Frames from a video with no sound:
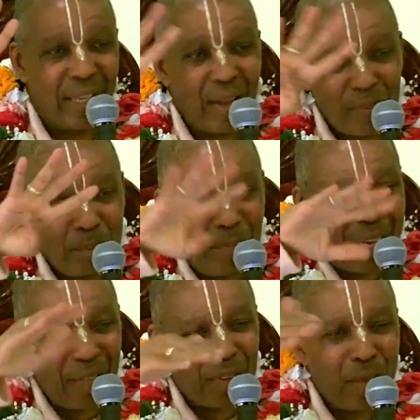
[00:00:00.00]
I
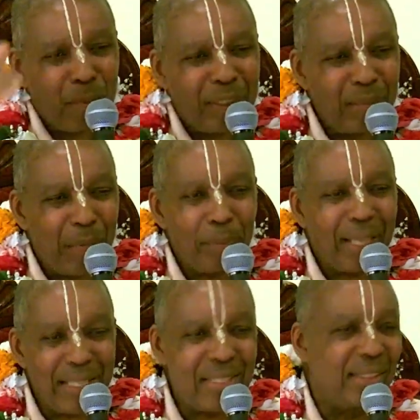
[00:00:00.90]
haven't completed my
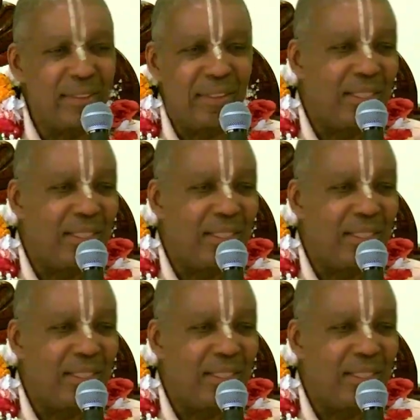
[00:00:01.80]
plans yet."